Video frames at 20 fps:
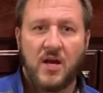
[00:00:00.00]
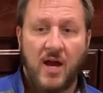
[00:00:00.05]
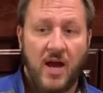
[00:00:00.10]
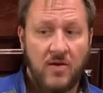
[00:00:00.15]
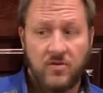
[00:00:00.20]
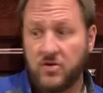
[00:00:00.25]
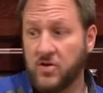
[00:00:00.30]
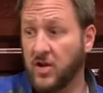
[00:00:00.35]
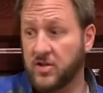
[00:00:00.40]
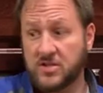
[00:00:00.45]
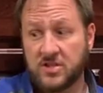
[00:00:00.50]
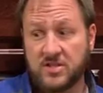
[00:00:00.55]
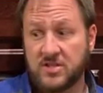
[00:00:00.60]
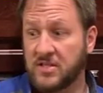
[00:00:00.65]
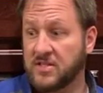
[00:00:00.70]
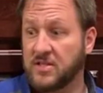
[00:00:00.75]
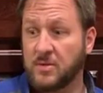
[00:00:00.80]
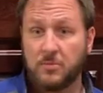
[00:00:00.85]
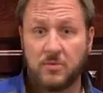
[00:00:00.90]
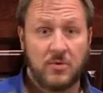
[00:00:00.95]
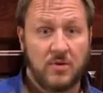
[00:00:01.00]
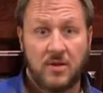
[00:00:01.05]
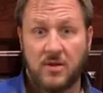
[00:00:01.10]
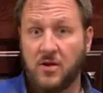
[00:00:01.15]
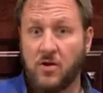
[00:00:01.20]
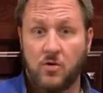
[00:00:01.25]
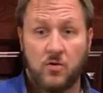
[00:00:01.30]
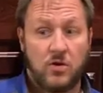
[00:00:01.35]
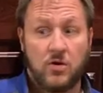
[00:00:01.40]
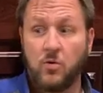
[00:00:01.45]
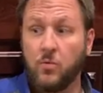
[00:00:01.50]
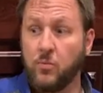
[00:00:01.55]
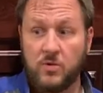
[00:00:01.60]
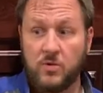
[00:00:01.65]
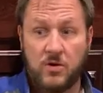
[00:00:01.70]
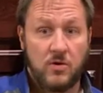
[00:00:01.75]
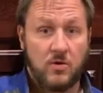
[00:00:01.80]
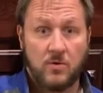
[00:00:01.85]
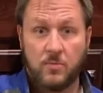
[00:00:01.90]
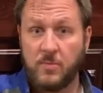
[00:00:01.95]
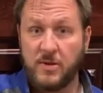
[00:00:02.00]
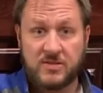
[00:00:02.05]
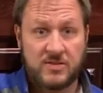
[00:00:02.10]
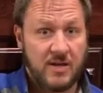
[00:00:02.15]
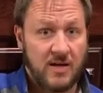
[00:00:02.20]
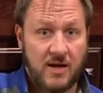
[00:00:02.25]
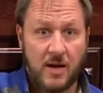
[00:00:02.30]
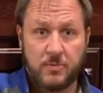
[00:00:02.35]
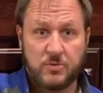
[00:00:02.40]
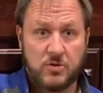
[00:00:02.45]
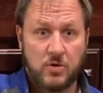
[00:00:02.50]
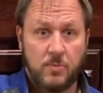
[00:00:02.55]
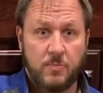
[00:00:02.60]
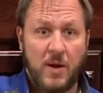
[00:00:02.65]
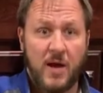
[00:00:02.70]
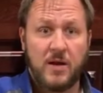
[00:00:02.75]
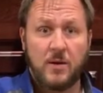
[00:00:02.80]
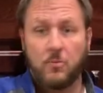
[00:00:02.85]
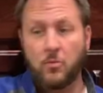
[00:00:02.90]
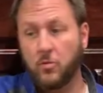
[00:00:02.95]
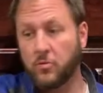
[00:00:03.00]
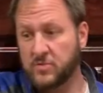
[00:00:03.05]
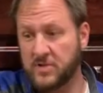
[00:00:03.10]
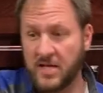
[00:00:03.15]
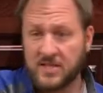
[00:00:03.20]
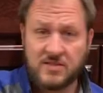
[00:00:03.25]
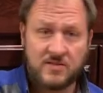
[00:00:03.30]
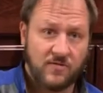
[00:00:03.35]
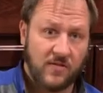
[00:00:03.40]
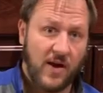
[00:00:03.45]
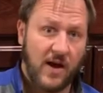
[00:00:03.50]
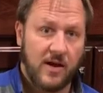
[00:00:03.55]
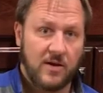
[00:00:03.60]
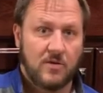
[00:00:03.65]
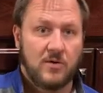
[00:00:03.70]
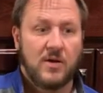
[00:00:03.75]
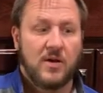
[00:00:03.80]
Hey, the dog just did something. You know, you're missing an opportunity to pet him. Testify.